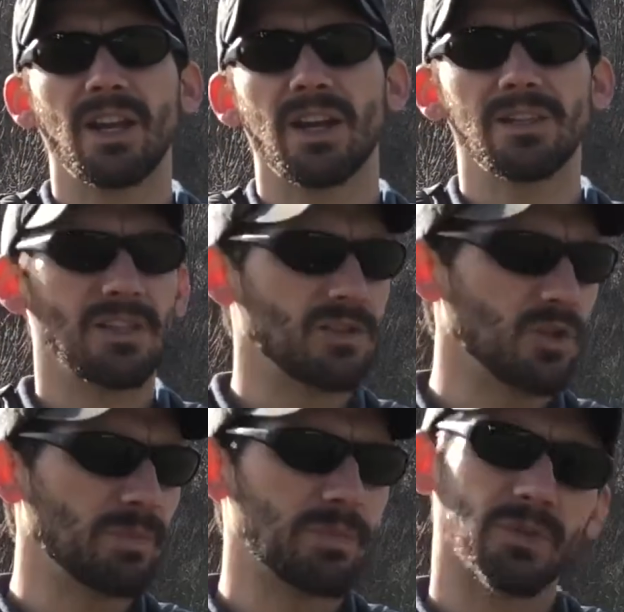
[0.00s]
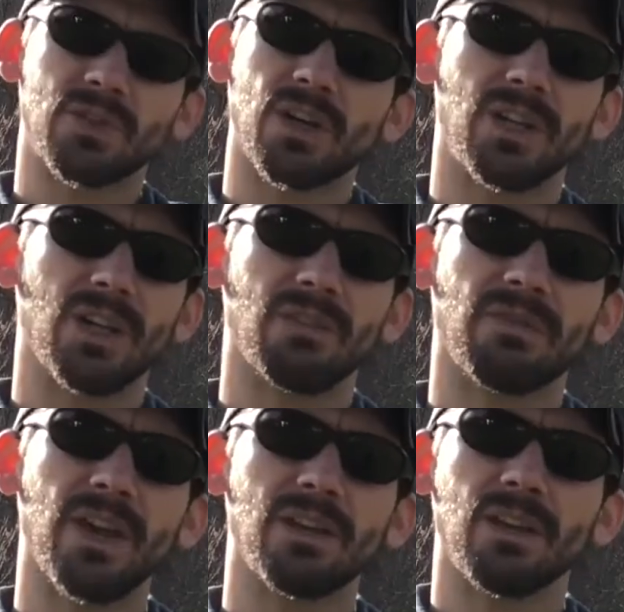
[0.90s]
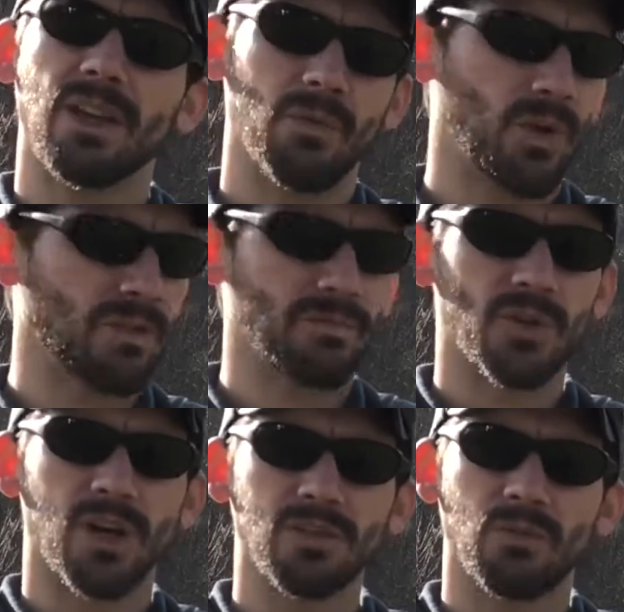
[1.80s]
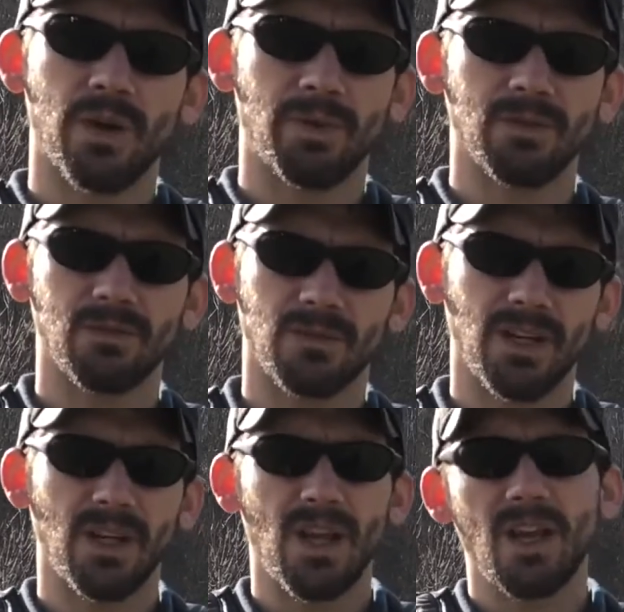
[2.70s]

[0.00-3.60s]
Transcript: and I see 2 people start to get in a fight and one of them draws a weapon, right?